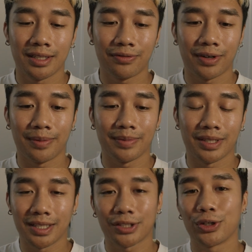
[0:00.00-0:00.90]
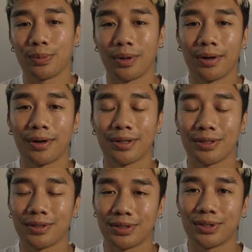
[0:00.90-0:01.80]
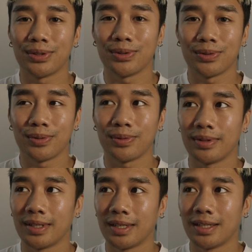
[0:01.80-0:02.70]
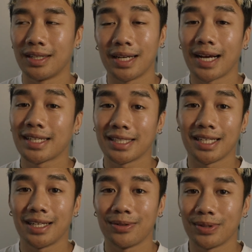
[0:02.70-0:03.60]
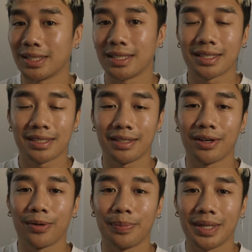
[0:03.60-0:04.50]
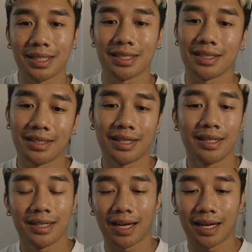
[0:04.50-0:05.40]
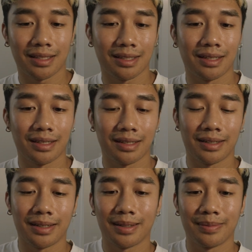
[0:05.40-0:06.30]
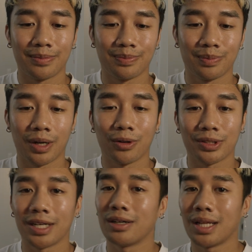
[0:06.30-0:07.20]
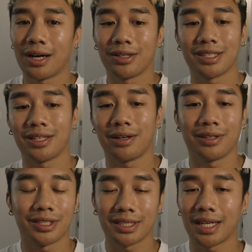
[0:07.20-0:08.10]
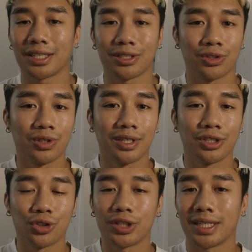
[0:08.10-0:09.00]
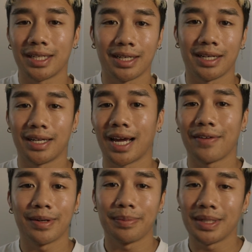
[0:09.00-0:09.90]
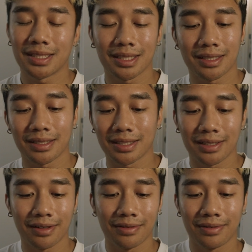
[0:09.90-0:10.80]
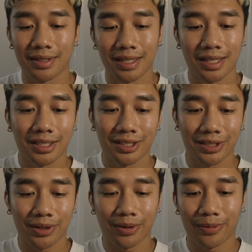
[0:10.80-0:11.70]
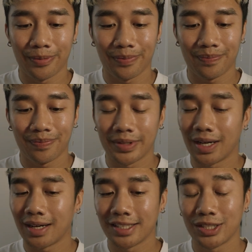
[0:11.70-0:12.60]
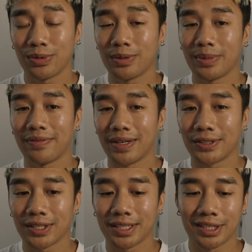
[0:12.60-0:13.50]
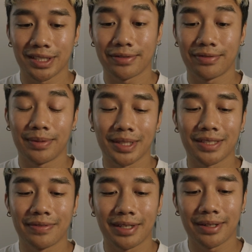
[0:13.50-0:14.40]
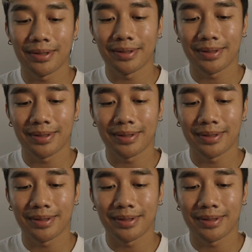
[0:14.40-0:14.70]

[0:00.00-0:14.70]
from the disco ball to the next scene, which is, you know, pizza at the hotel lounge, and they're all just like drinking and having a pizza and stuff. So yeah, this is one of my favorite transitions from this video.